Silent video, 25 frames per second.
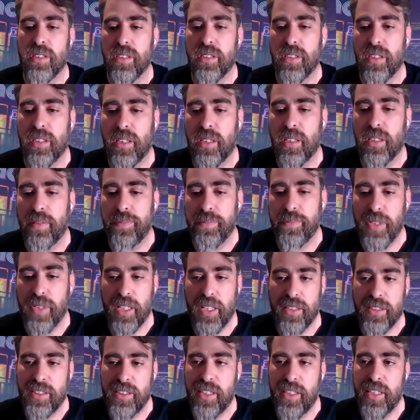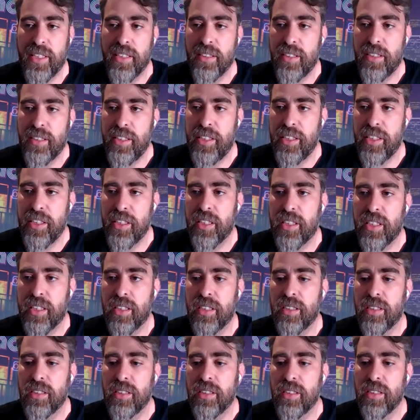Uh, at the end
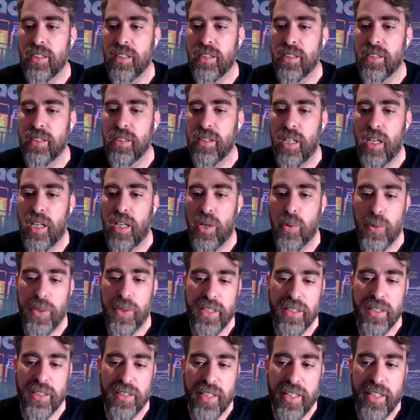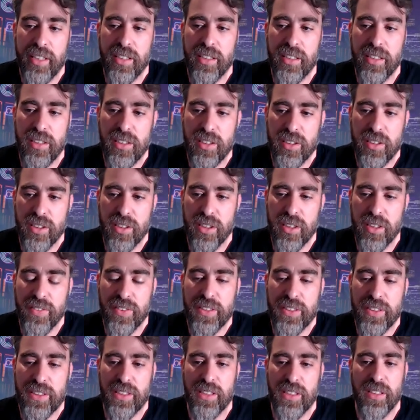here, uh, we can take these
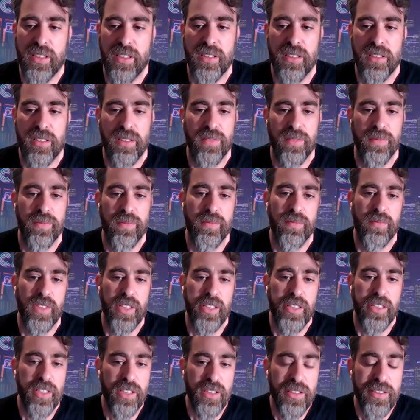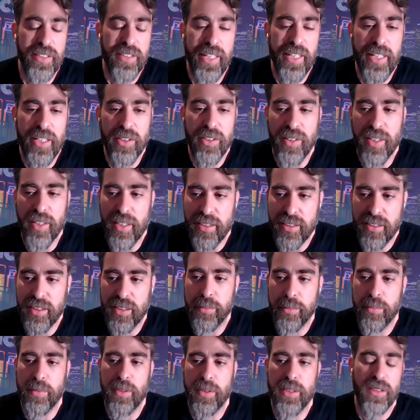services and containerize
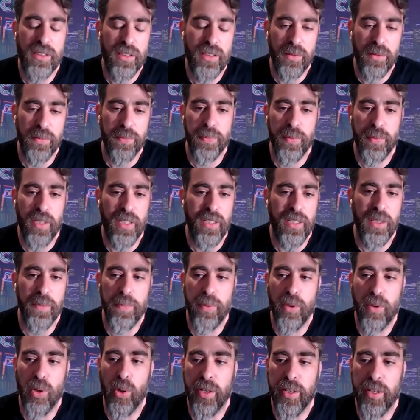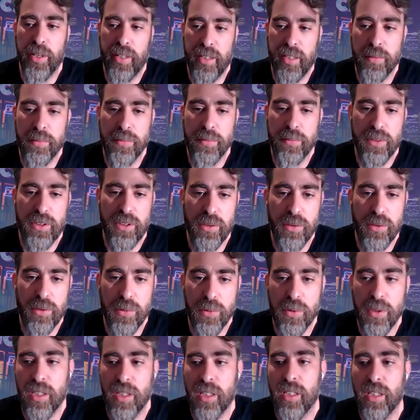them and de and deploy them to
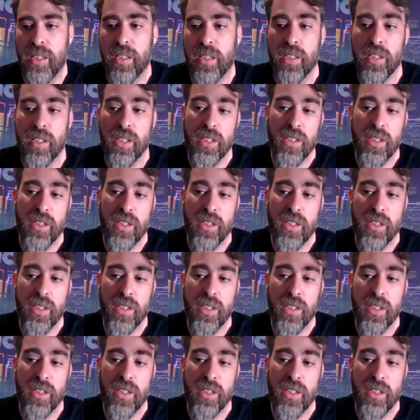uh,